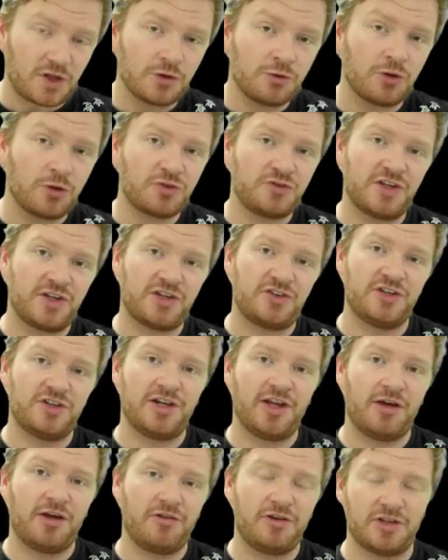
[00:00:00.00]

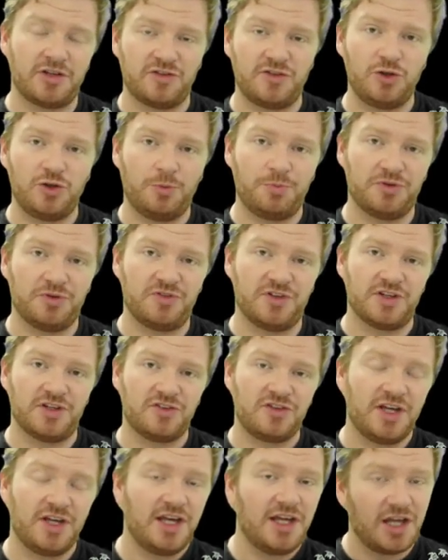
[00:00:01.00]
Cross-sectional area does the
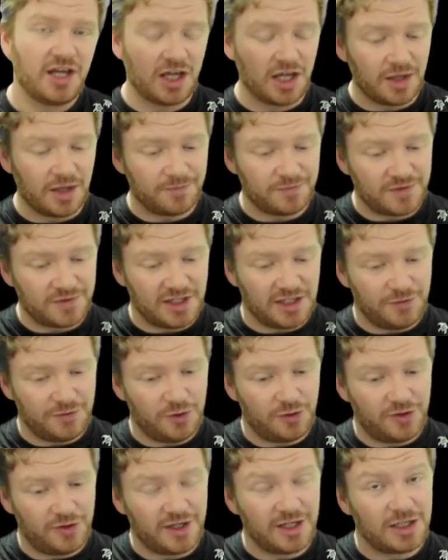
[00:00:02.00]
opposite. If
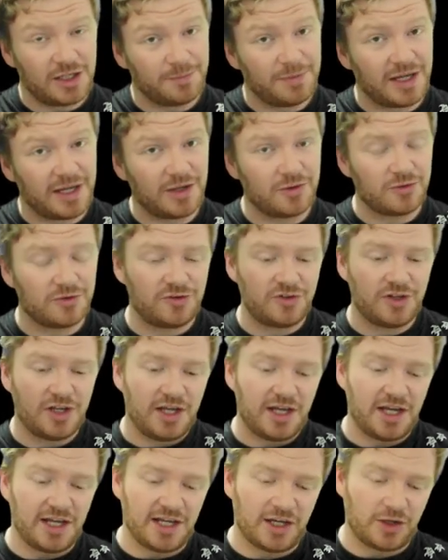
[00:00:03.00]
you think about
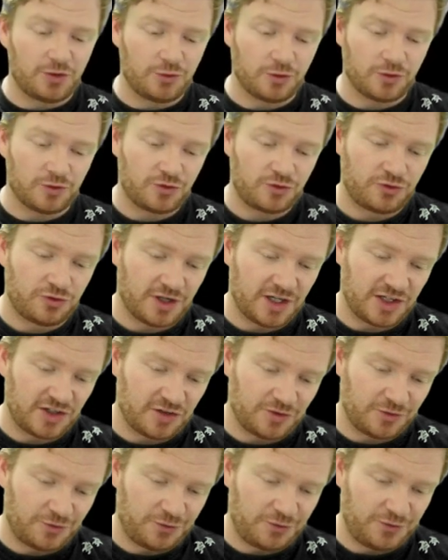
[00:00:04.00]
electrons trying
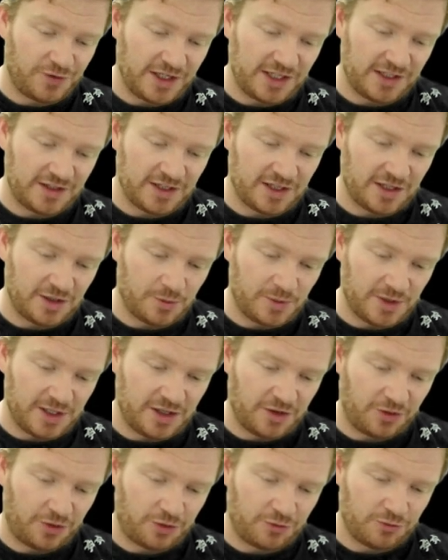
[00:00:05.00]
to fight their
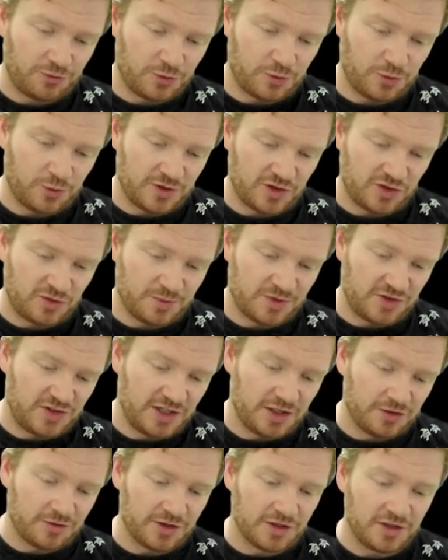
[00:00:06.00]
way through this
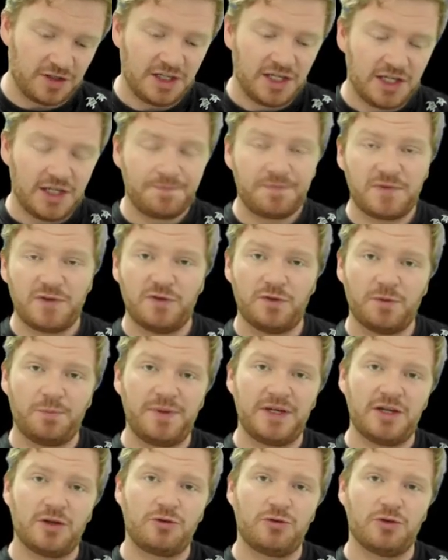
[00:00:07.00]
material, if you have a
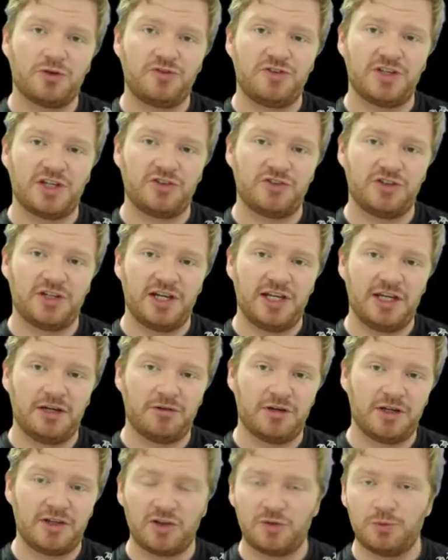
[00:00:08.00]
bigger cross-sectional
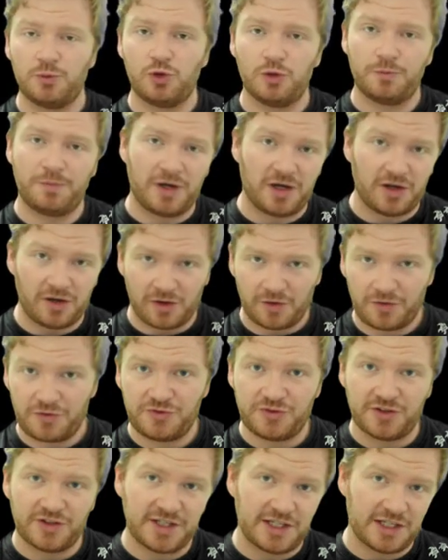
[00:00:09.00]
area, there's more
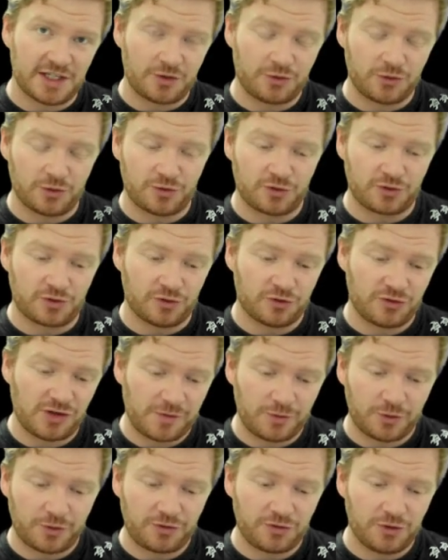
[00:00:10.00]
paths that the electrons can
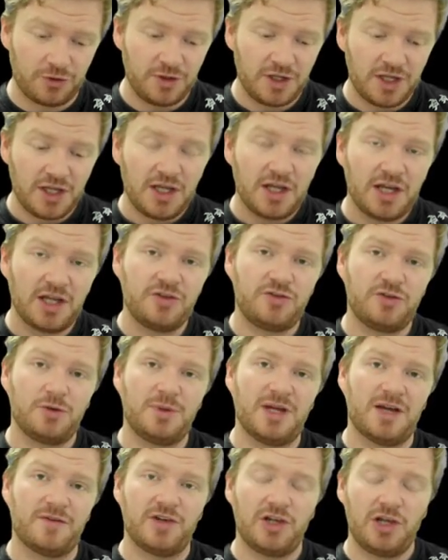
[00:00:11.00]
travel through, and so
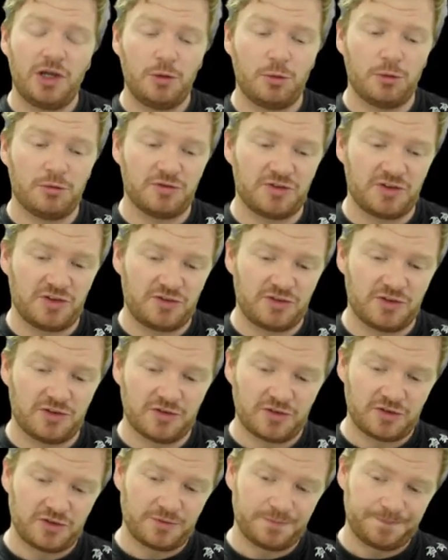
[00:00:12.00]
we have a lower
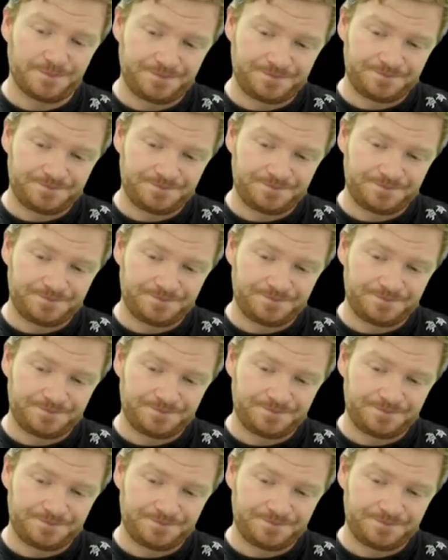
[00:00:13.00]
resistance.